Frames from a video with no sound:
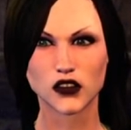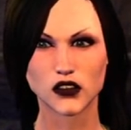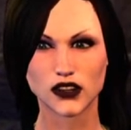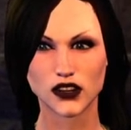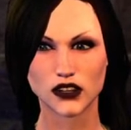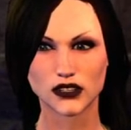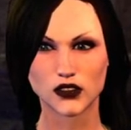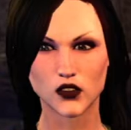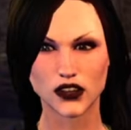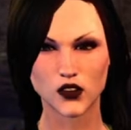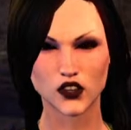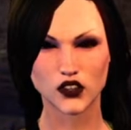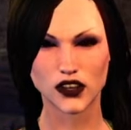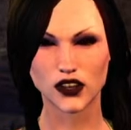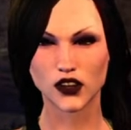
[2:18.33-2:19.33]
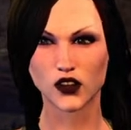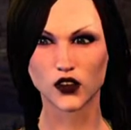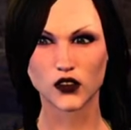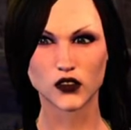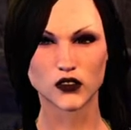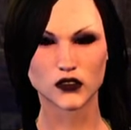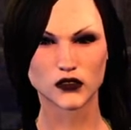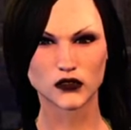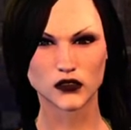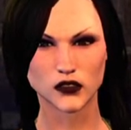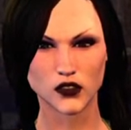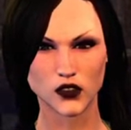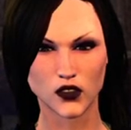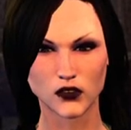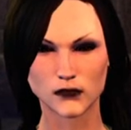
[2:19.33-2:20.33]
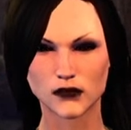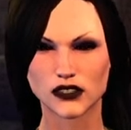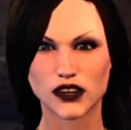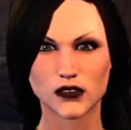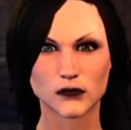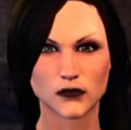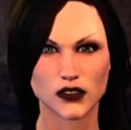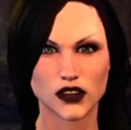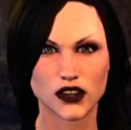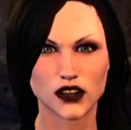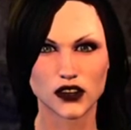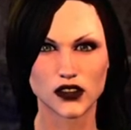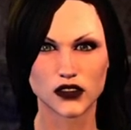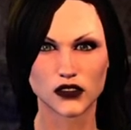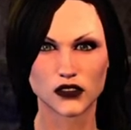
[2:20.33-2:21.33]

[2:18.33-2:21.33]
the eye will reject you. Couldn't be simpler.